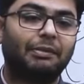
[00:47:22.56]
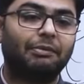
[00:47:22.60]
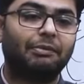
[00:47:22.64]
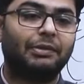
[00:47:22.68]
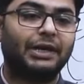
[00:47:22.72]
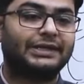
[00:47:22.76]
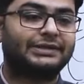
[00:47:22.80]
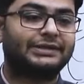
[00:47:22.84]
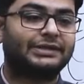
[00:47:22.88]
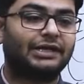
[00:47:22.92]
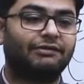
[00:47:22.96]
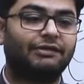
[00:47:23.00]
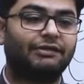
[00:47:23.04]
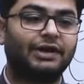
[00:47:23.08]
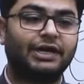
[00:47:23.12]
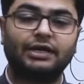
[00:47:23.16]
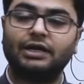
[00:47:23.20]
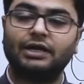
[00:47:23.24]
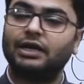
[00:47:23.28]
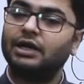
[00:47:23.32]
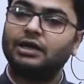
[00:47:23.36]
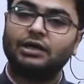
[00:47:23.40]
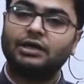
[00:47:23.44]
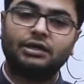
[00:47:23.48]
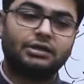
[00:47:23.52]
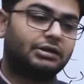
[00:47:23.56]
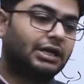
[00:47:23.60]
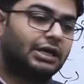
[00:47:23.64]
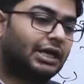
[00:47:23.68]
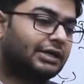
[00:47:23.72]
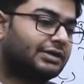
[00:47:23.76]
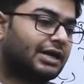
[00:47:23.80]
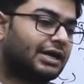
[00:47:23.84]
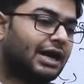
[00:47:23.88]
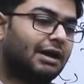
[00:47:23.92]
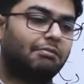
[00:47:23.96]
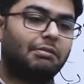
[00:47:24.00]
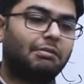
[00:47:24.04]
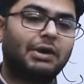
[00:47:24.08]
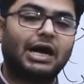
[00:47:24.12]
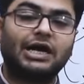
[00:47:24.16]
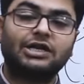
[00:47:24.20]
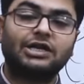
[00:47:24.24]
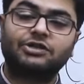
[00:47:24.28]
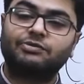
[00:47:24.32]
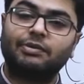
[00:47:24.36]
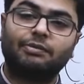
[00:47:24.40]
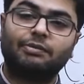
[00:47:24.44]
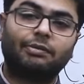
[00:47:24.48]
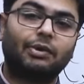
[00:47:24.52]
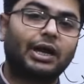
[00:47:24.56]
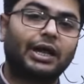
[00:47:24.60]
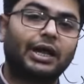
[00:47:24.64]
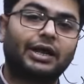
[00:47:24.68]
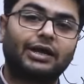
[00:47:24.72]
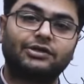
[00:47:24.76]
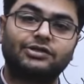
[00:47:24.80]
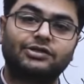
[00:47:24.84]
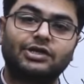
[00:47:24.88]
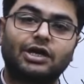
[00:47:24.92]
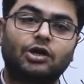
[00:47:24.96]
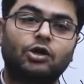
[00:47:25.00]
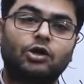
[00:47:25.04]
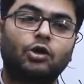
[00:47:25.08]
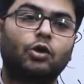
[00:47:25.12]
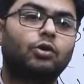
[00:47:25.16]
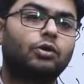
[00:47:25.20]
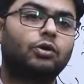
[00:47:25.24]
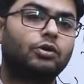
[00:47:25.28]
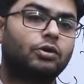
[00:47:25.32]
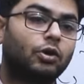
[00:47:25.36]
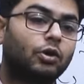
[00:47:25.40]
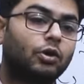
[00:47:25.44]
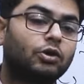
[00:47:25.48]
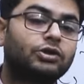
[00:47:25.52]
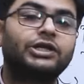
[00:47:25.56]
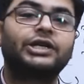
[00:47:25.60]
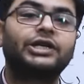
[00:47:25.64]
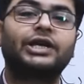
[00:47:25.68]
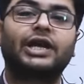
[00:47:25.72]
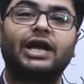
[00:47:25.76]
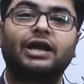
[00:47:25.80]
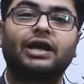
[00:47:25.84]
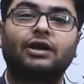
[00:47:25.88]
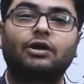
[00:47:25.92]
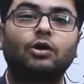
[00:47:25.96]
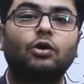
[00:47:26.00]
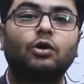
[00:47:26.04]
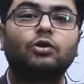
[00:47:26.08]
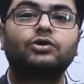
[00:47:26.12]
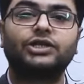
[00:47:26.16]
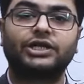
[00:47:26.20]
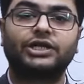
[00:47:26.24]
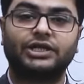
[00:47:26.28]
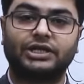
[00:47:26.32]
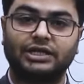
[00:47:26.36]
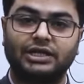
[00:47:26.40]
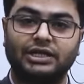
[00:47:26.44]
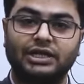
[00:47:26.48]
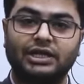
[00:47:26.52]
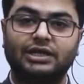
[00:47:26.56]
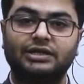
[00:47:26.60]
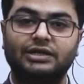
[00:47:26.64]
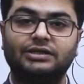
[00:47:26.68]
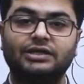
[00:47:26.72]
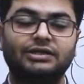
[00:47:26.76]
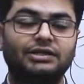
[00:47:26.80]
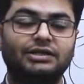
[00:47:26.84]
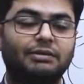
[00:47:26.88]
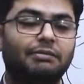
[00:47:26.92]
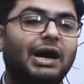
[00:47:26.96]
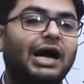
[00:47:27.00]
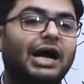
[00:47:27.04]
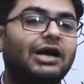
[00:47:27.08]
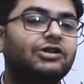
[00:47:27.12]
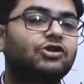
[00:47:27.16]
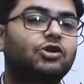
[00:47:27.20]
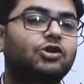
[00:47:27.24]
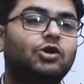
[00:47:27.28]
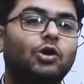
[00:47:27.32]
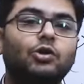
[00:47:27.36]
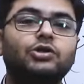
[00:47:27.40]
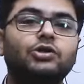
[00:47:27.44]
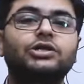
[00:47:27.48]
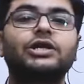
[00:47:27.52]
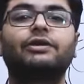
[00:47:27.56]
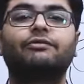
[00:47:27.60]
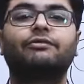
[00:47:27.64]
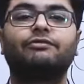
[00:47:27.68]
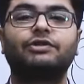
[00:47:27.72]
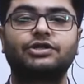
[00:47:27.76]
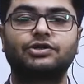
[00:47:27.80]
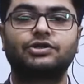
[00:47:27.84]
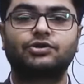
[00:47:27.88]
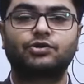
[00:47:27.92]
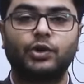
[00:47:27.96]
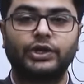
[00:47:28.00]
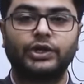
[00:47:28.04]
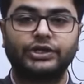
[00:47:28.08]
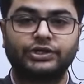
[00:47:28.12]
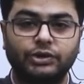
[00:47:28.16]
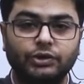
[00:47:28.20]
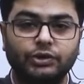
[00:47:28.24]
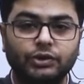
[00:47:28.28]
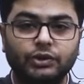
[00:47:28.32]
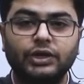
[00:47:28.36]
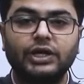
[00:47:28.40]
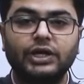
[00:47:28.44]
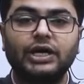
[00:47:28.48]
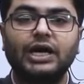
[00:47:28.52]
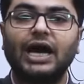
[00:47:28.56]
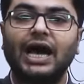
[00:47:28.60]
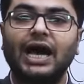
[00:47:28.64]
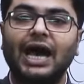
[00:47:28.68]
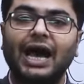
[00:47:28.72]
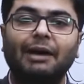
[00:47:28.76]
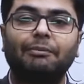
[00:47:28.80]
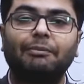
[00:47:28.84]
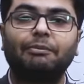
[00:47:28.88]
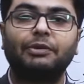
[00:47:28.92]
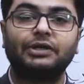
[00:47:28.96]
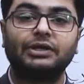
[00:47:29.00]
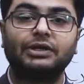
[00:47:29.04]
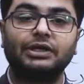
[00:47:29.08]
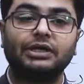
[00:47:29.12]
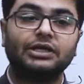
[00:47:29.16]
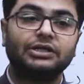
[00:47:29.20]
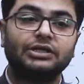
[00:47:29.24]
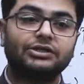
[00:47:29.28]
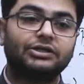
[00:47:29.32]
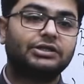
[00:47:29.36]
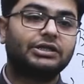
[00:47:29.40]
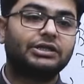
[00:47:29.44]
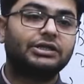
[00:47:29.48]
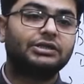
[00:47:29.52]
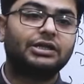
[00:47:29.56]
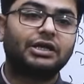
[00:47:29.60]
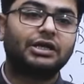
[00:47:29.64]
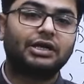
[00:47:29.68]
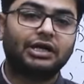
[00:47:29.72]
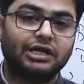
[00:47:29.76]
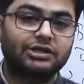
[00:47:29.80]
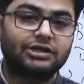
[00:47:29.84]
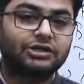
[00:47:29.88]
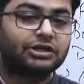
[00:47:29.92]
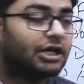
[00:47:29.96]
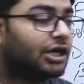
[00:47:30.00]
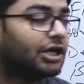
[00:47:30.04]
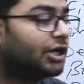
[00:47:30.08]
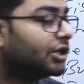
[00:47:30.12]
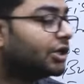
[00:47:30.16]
public servant, that's a March mein bada rush hai, closing. There's a March closing which is going to happen. So there's a rush.